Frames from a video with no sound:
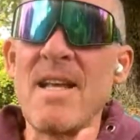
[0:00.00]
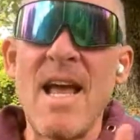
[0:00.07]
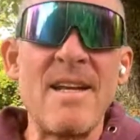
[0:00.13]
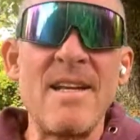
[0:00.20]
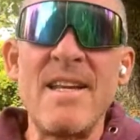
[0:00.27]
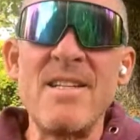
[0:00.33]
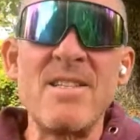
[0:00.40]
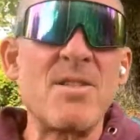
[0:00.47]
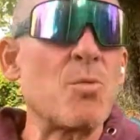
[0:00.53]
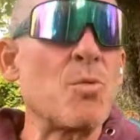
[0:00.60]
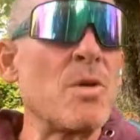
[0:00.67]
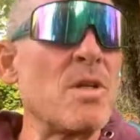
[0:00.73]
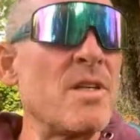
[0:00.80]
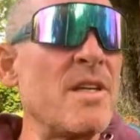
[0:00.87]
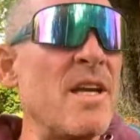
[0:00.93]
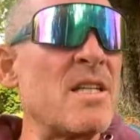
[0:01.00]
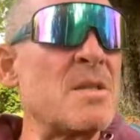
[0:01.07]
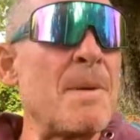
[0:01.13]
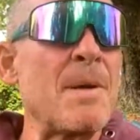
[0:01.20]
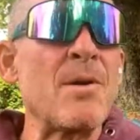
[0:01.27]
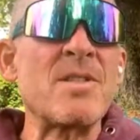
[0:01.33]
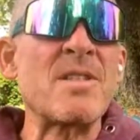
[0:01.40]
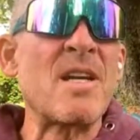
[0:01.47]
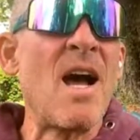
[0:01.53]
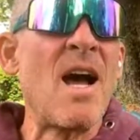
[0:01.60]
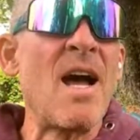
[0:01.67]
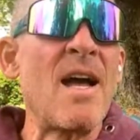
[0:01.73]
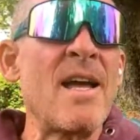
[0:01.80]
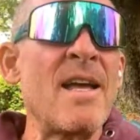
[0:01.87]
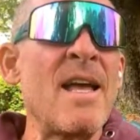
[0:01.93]
And he's a really experienced
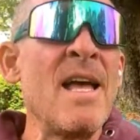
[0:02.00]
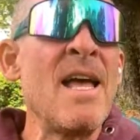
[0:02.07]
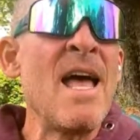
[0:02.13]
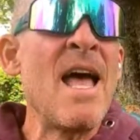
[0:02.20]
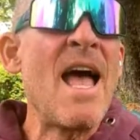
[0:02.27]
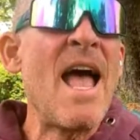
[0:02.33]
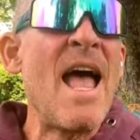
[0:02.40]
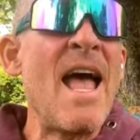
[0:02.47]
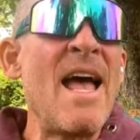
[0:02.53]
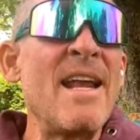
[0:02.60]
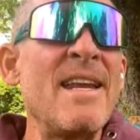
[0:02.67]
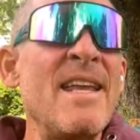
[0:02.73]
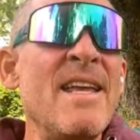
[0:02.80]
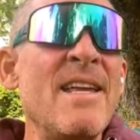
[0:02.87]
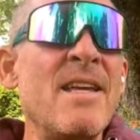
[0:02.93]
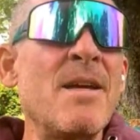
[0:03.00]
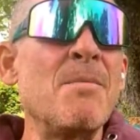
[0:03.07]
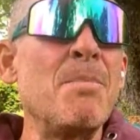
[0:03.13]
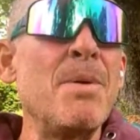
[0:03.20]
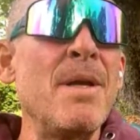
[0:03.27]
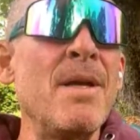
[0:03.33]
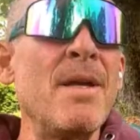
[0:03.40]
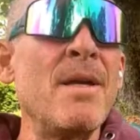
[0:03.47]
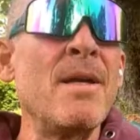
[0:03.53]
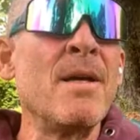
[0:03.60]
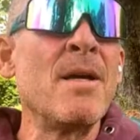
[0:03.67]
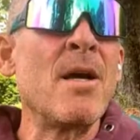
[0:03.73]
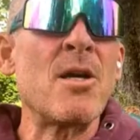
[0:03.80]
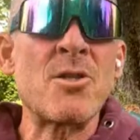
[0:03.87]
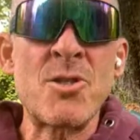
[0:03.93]
guy, and he can be
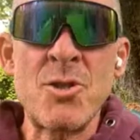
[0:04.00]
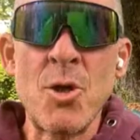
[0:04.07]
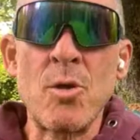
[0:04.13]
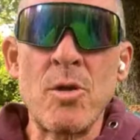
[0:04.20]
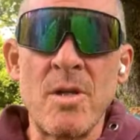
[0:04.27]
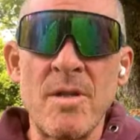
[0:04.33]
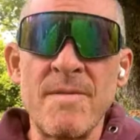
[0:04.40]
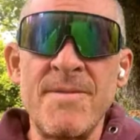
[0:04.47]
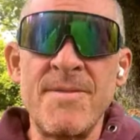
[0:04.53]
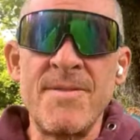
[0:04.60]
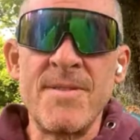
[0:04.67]
assertive